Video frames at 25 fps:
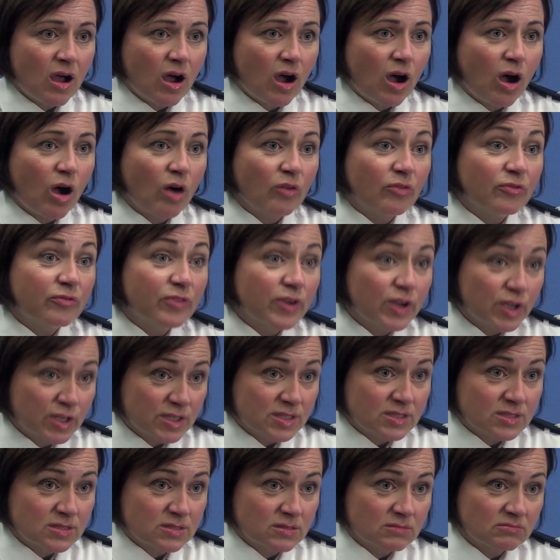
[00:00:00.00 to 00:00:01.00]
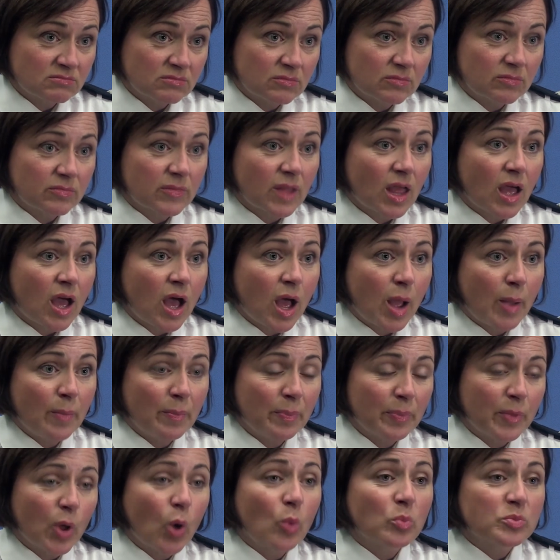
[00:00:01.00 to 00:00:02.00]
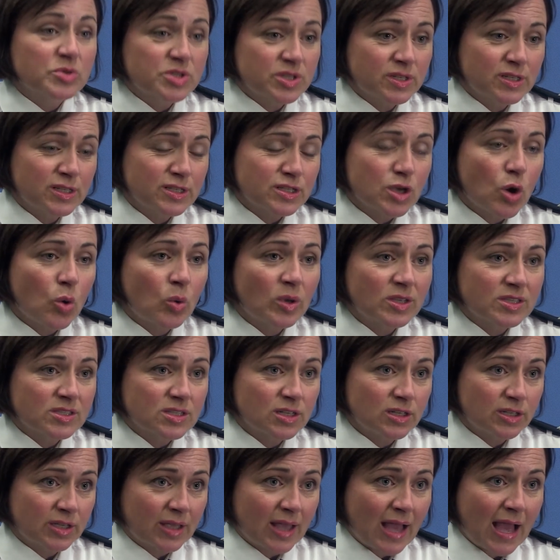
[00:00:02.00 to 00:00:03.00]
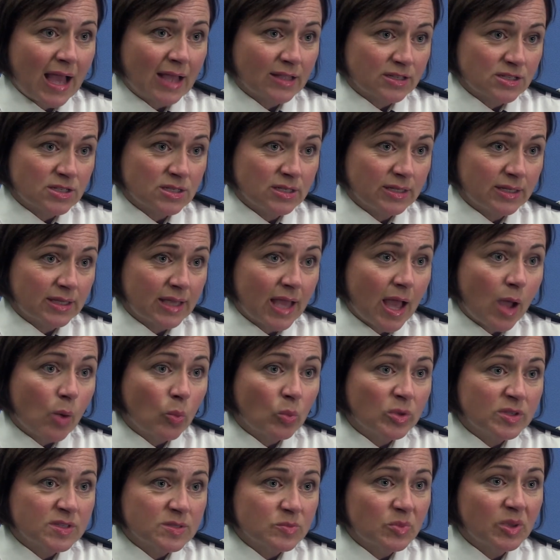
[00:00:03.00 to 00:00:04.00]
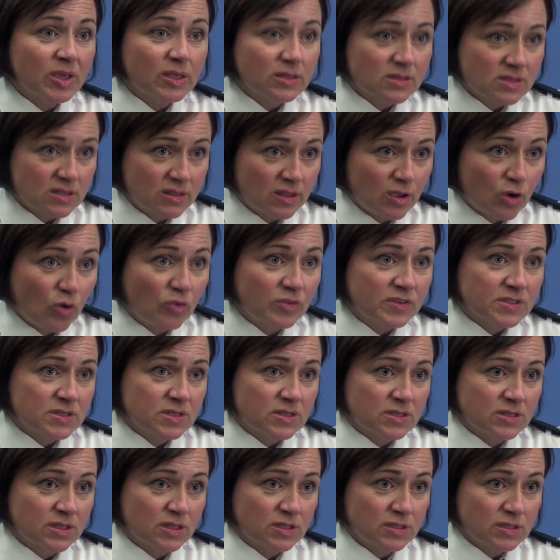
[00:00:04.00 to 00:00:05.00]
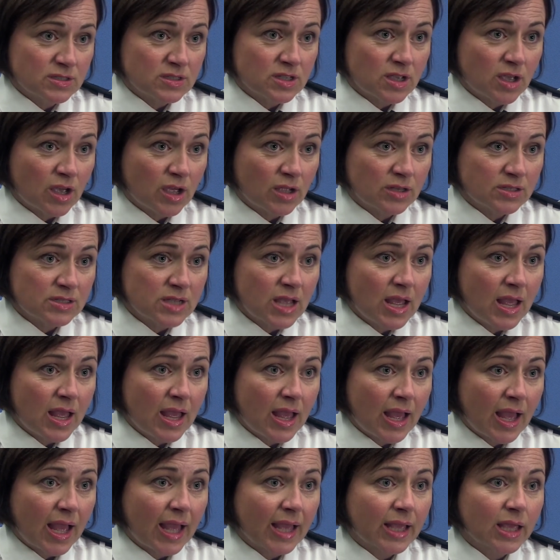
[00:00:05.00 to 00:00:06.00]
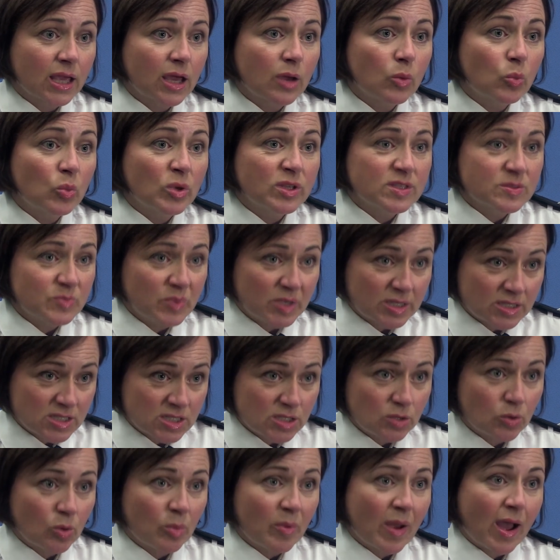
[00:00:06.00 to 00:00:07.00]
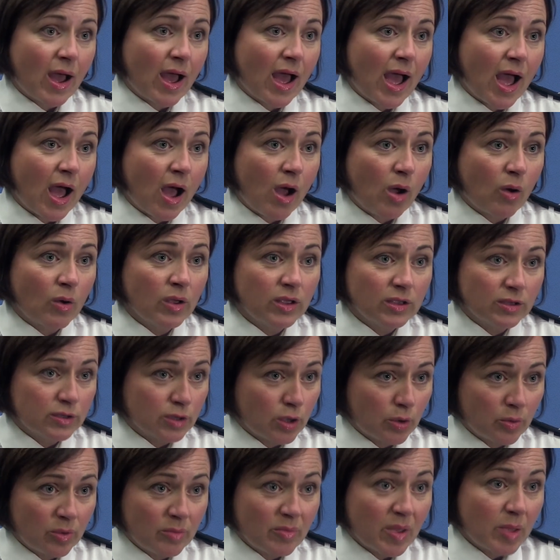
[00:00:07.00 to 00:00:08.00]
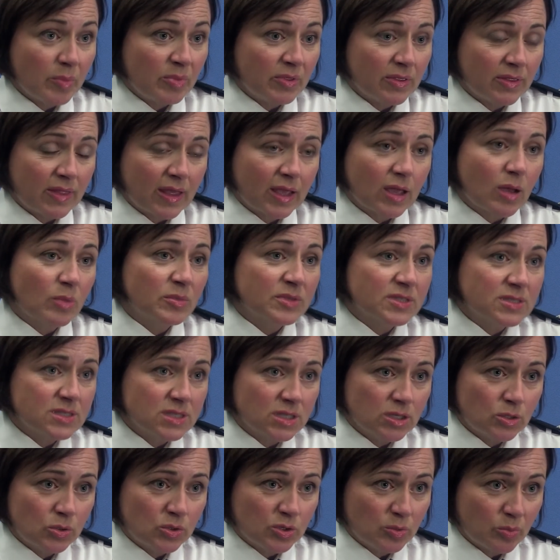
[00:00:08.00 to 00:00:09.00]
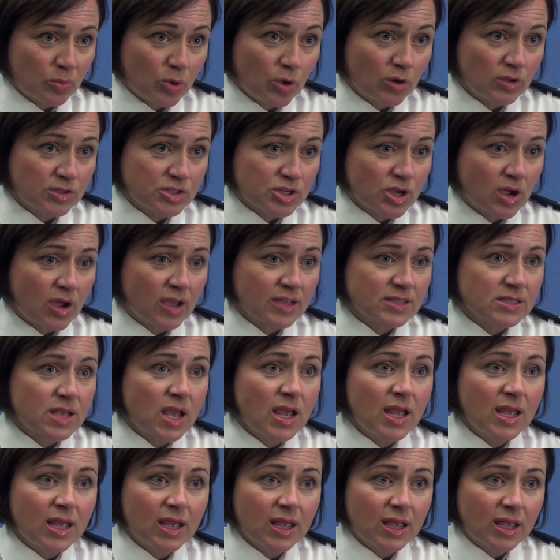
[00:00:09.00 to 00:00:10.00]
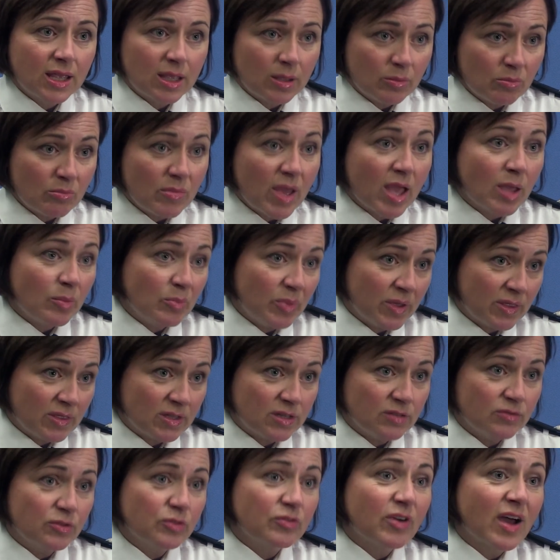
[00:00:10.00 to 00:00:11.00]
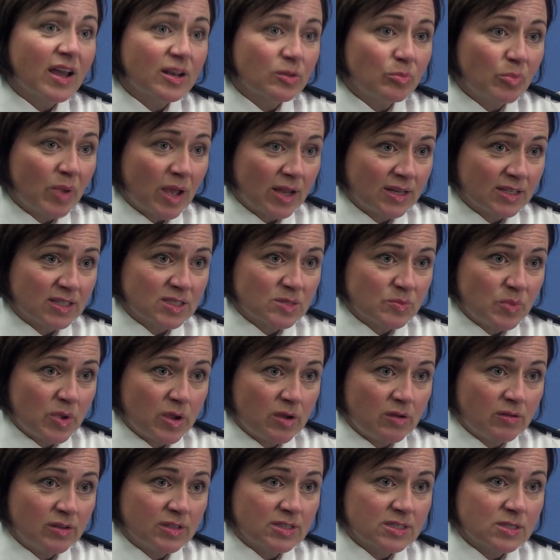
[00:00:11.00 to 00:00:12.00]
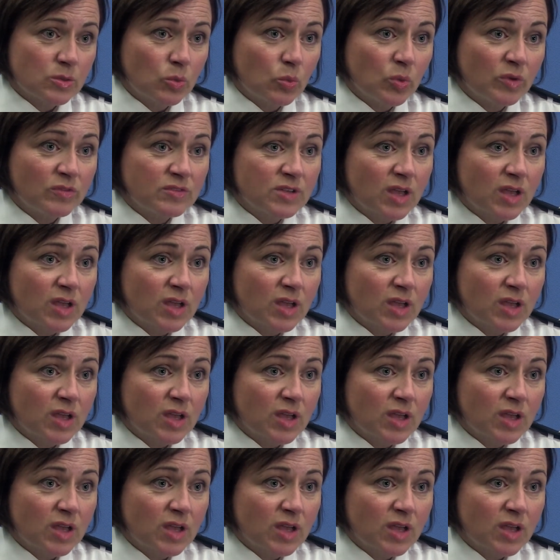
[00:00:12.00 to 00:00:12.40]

our first option is always to look at, actually, can we speak to the officers concerned, and can we speak to you about how, you know, it may be that they come and see you and apologise. It may be that if you've had a bad experience and we've